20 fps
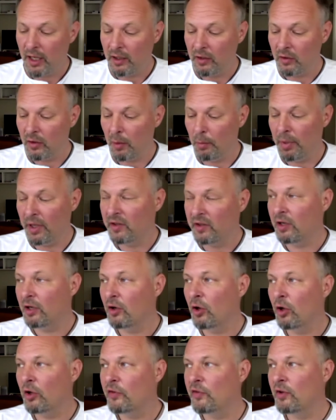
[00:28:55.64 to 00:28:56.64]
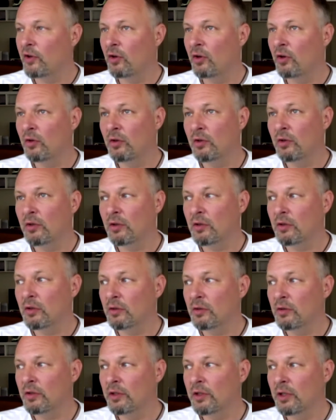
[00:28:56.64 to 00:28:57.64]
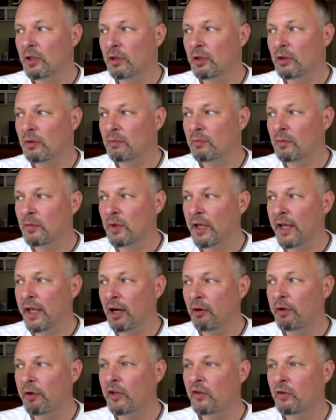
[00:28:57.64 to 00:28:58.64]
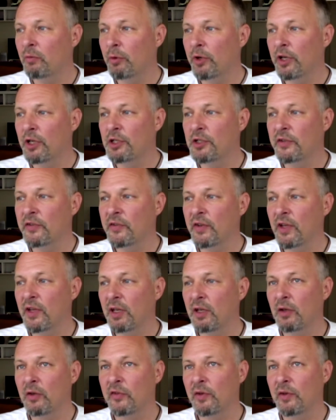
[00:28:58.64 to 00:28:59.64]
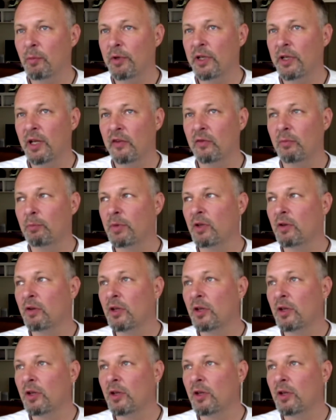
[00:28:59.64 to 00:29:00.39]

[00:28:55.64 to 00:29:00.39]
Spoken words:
But there are also areas where you just say, you know, somebody hasn't been